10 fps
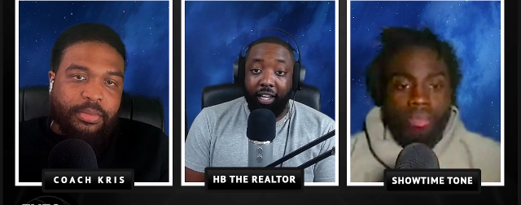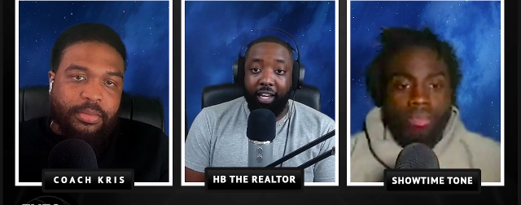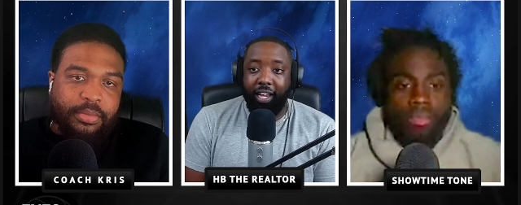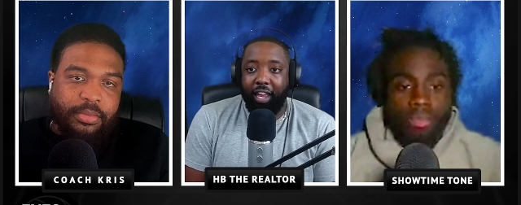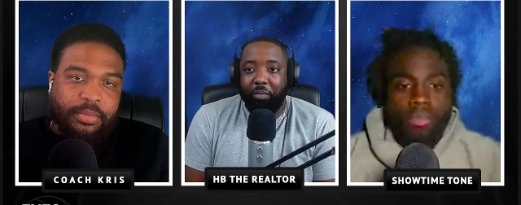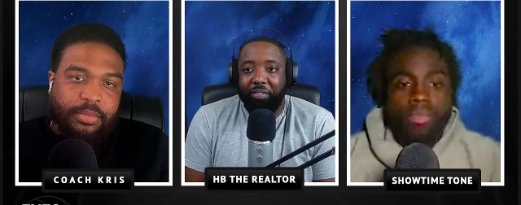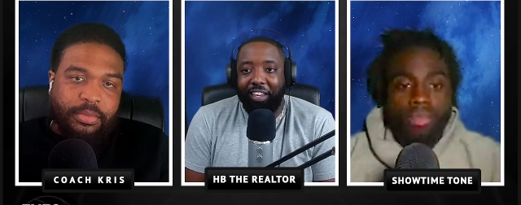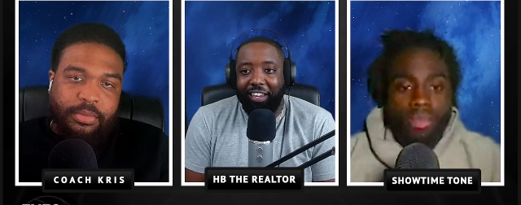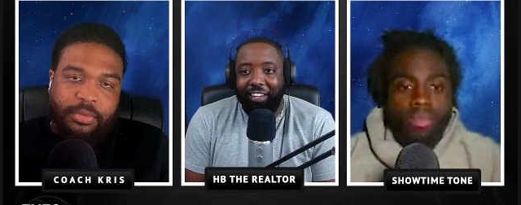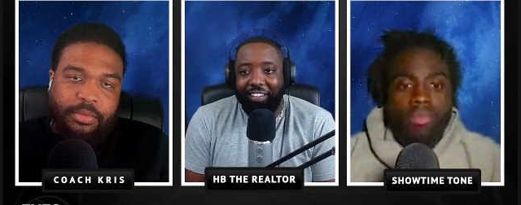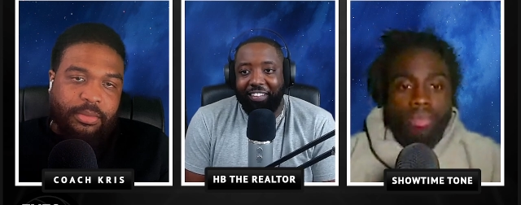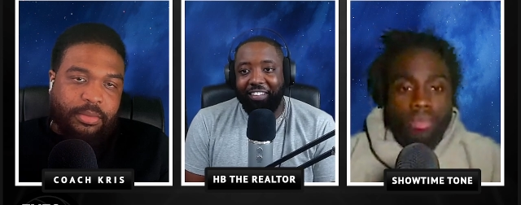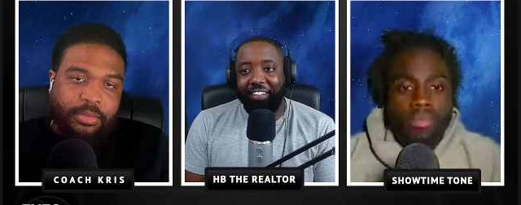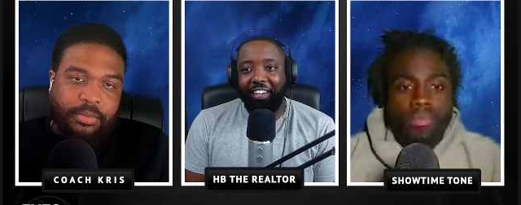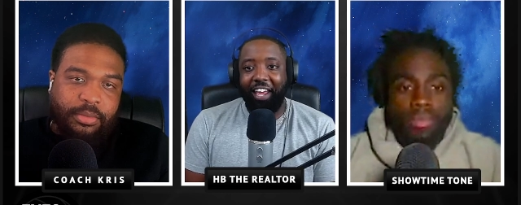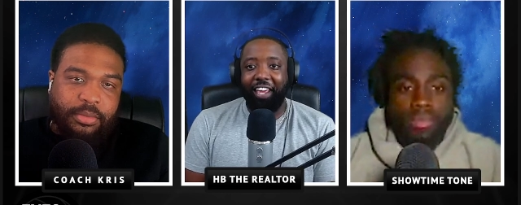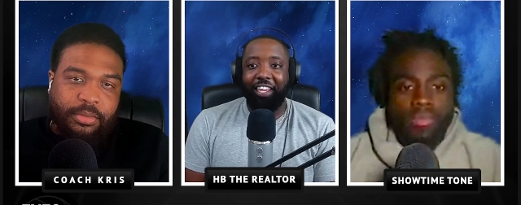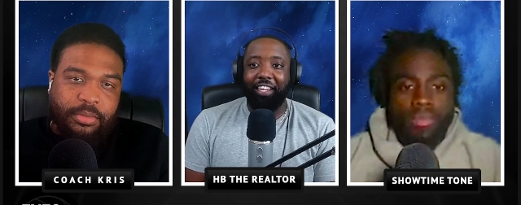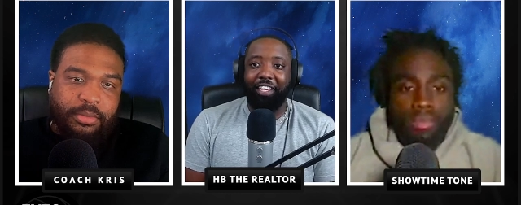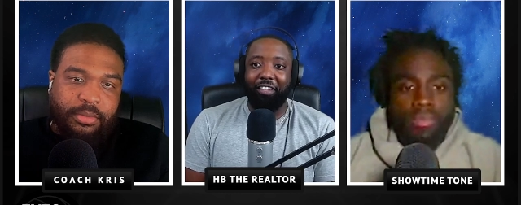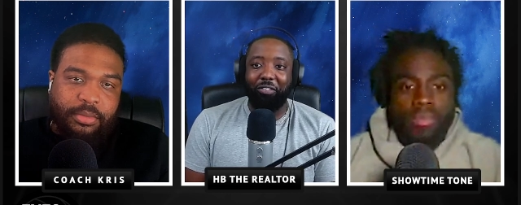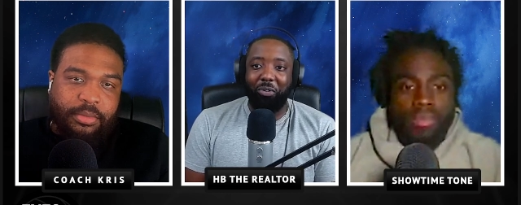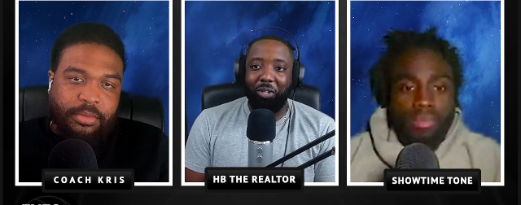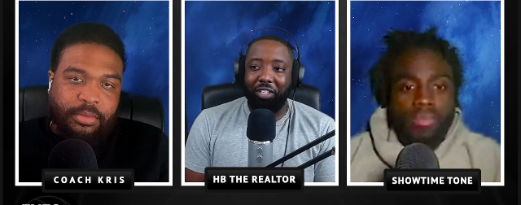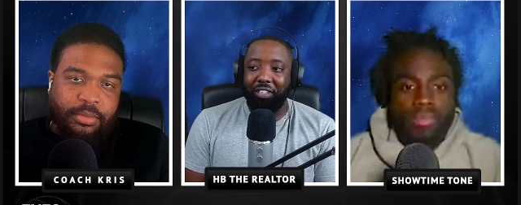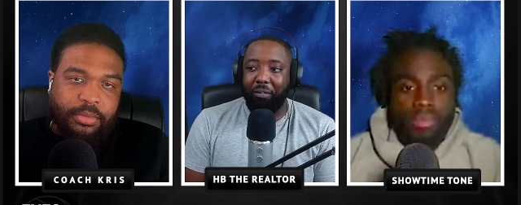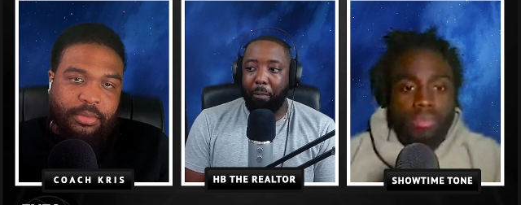Speaker 1: and then got upset that he scored.